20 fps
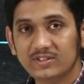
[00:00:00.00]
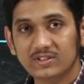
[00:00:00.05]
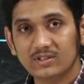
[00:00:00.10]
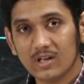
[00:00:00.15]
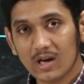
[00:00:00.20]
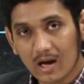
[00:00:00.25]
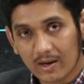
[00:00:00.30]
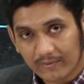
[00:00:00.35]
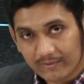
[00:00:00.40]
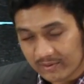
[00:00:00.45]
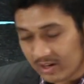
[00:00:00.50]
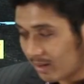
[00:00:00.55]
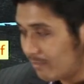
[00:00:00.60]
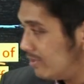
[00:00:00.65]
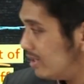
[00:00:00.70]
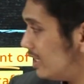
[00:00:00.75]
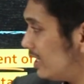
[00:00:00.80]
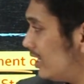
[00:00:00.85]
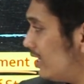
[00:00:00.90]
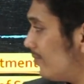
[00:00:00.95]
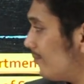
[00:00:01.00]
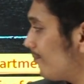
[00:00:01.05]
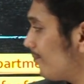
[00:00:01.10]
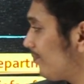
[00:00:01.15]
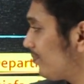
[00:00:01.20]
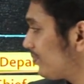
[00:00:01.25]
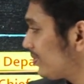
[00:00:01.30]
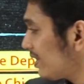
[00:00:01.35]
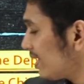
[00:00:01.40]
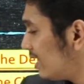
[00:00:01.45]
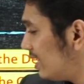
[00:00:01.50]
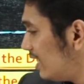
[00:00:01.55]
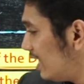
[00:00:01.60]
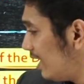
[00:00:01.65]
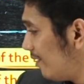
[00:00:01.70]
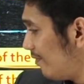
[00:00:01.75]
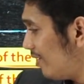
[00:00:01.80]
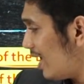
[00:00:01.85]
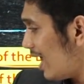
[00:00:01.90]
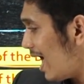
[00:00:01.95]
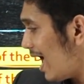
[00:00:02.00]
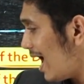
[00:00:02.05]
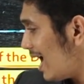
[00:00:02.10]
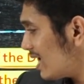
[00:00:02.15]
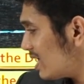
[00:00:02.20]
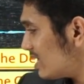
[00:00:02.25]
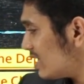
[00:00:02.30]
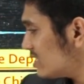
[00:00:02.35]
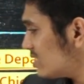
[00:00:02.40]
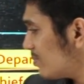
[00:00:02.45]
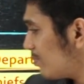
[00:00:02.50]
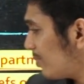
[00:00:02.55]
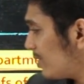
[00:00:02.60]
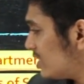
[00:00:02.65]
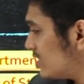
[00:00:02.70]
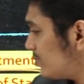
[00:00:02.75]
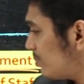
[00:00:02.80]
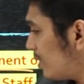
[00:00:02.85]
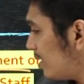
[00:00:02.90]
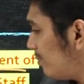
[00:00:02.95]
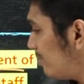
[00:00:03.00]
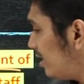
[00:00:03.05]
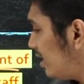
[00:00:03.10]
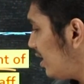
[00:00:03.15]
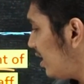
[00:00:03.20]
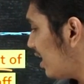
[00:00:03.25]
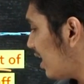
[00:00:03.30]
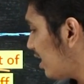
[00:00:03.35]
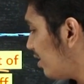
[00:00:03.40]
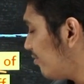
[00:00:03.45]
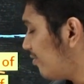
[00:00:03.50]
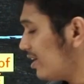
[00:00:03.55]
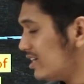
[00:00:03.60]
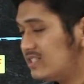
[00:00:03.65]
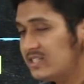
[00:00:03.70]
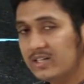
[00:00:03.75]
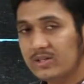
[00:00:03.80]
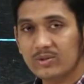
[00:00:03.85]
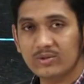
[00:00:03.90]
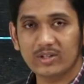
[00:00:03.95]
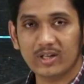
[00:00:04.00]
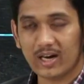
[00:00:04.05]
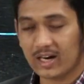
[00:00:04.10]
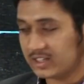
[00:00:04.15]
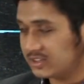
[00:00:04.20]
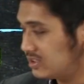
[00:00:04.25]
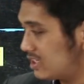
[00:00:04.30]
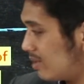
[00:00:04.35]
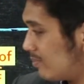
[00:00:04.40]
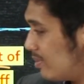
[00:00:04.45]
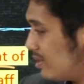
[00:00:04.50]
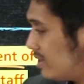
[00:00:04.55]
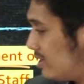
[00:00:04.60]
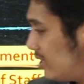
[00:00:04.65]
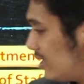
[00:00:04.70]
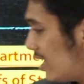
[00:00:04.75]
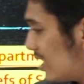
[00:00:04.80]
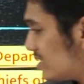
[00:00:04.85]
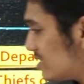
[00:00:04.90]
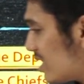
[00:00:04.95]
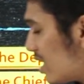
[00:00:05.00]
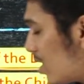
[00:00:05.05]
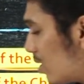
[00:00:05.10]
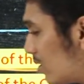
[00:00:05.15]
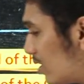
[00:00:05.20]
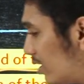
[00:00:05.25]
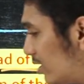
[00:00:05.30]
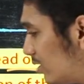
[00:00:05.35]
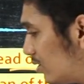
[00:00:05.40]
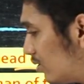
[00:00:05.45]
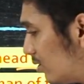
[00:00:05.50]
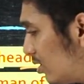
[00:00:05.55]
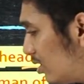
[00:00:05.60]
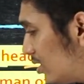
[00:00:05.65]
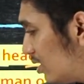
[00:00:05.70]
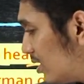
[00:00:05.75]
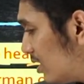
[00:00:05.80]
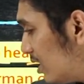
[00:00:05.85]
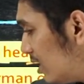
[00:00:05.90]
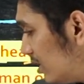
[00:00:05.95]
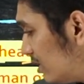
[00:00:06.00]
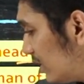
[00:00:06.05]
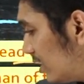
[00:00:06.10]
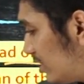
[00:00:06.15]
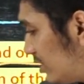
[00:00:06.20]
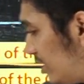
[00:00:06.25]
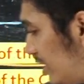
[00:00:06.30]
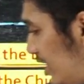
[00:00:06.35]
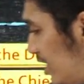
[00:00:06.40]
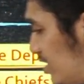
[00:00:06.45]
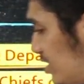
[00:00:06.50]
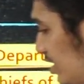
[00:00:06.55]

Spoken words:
Staff Committee. He will act as a principal military advisor to the Raksha Mantri, as I already told. The three